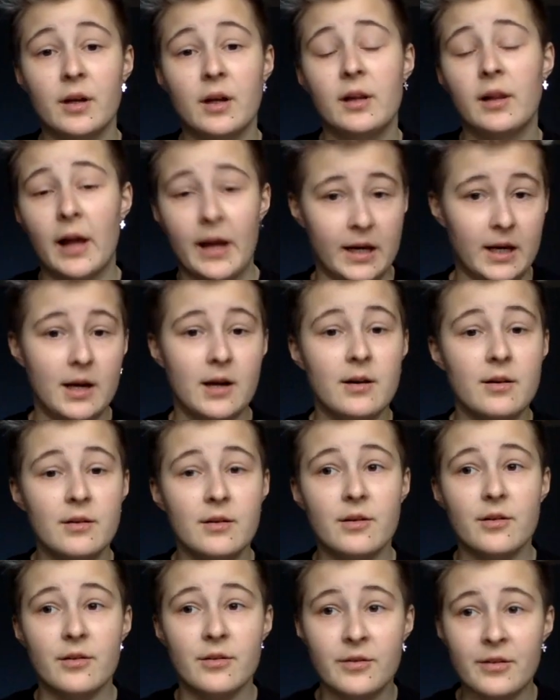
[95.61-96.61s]
Like,
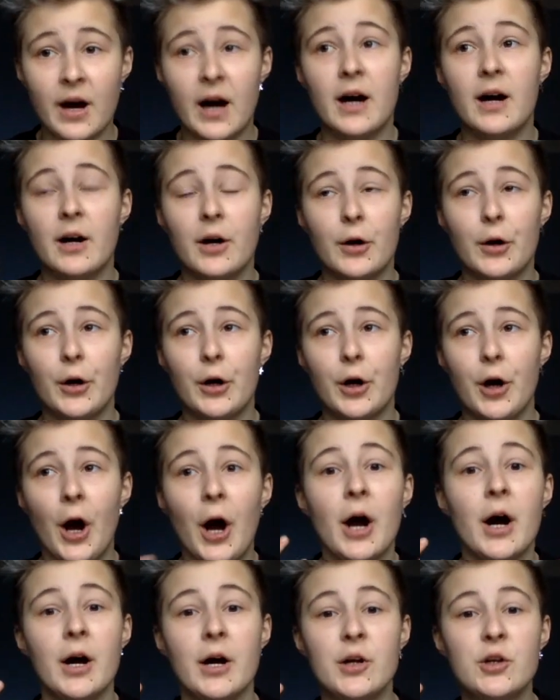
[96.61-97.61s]
that
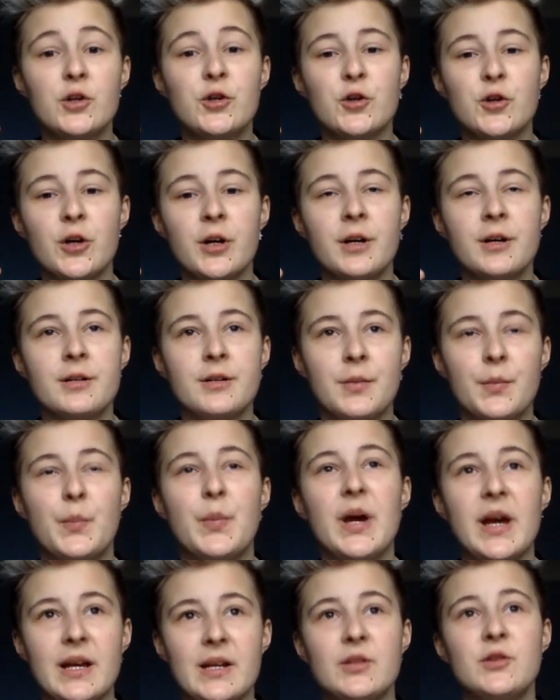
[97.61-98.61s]
urge to
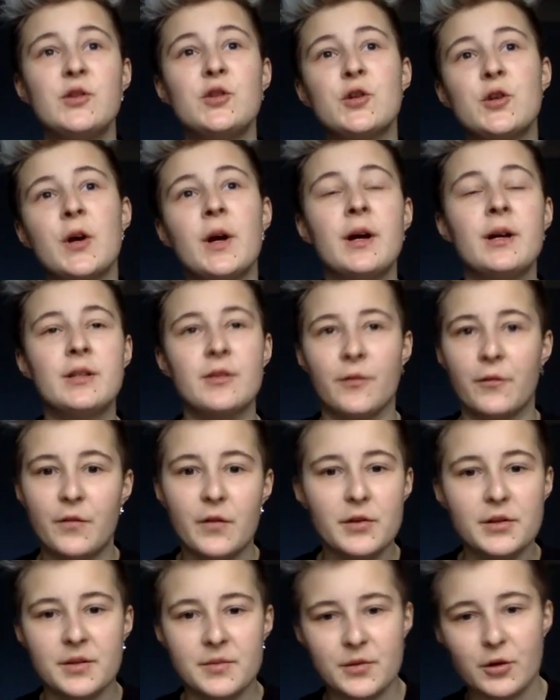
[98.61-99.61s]
binge, to
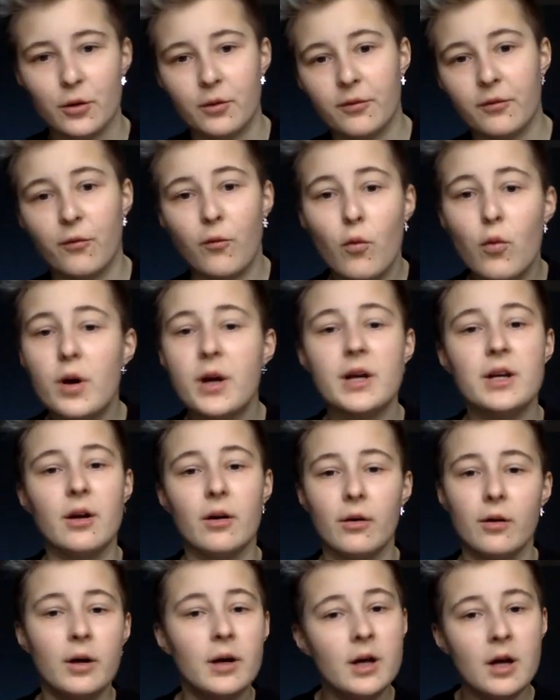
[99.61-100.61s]
fill some sort of void
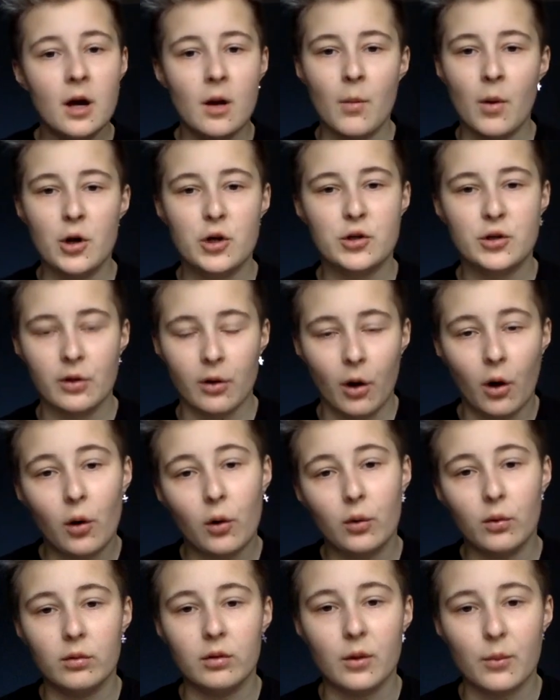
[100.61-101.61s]
or emotional
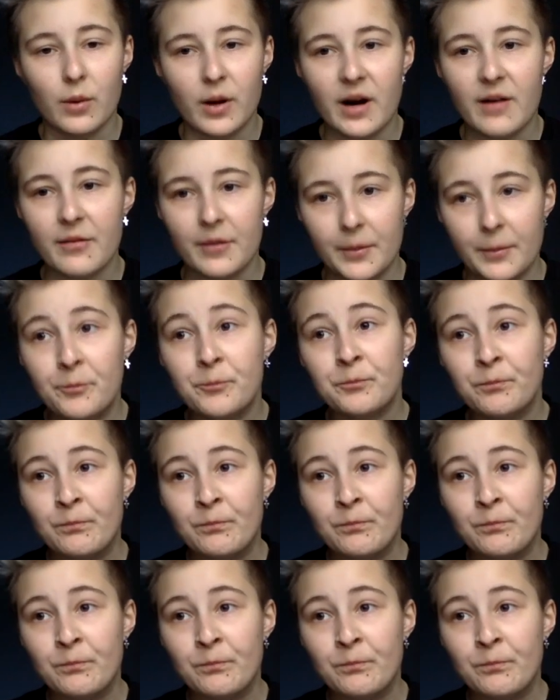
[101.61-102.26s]
hole or whatever,